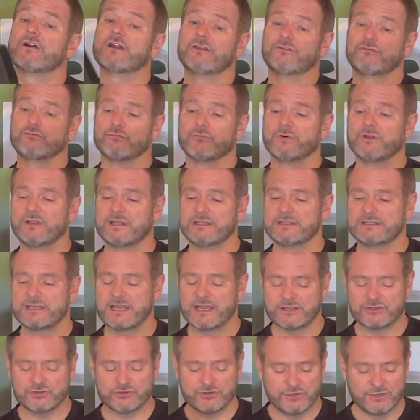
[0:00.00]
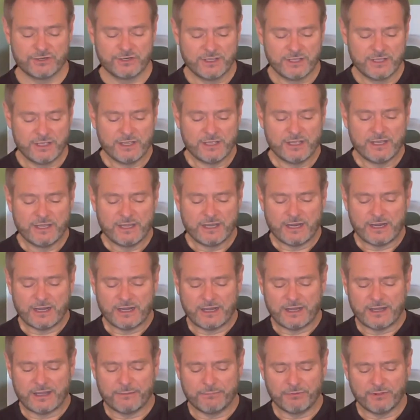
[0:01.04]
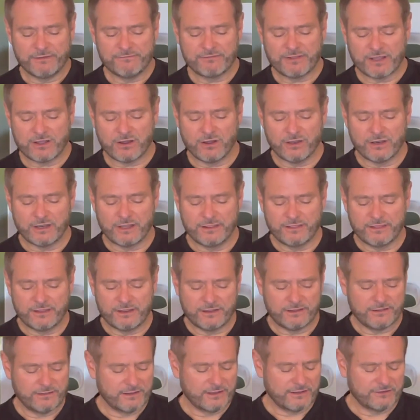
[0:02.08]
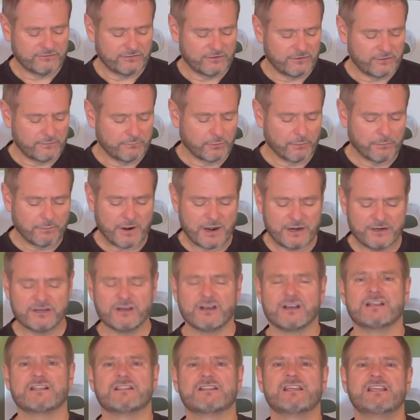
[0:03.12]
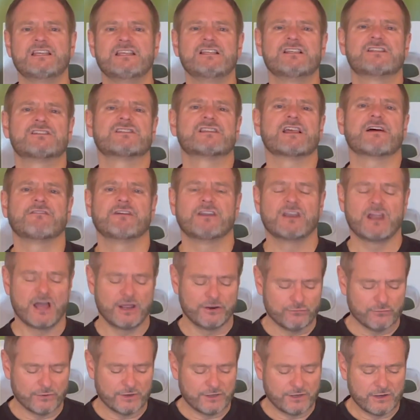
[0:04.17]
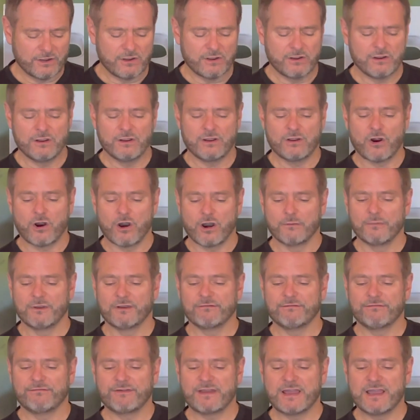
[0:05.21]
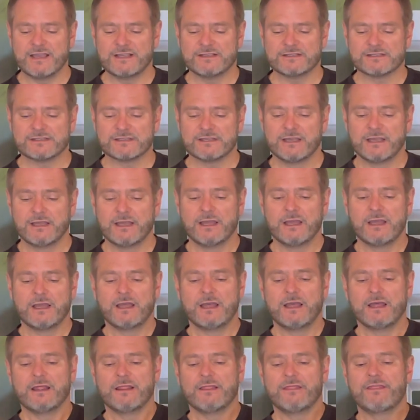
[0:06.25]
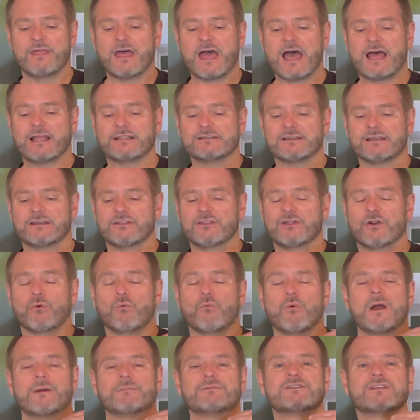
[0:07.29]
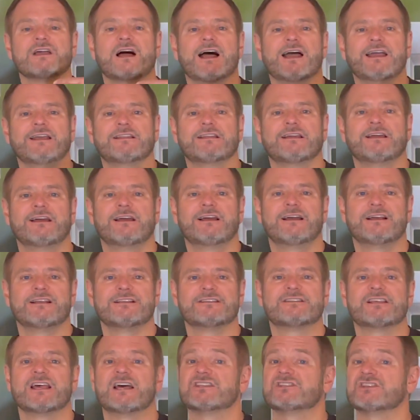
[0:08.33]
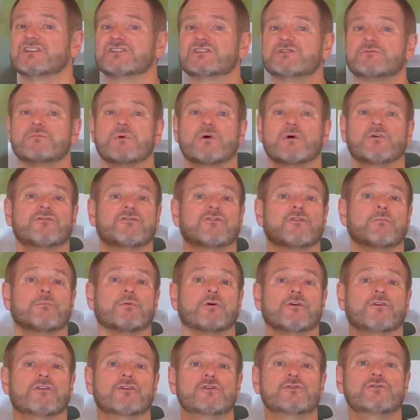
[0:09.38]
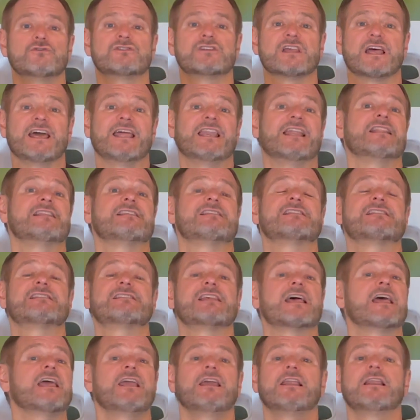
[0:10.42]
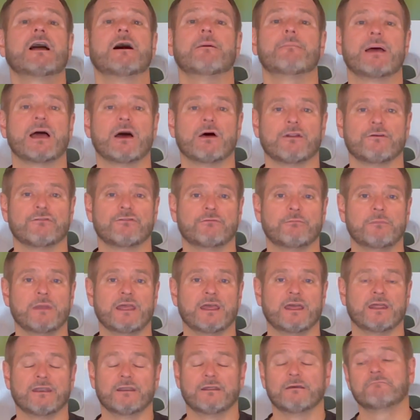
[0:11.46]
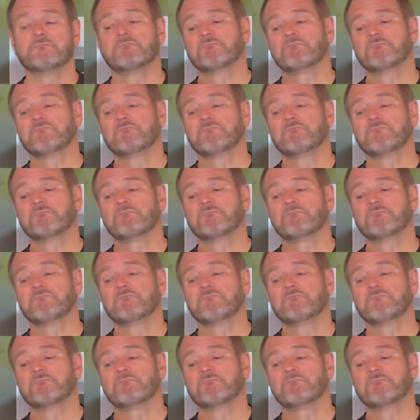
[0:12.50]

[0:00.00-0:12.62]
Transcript: is really textured. I believe they call it it's a proprietary T700 carbon face that their website says is supposed to produce an insane amount of spin.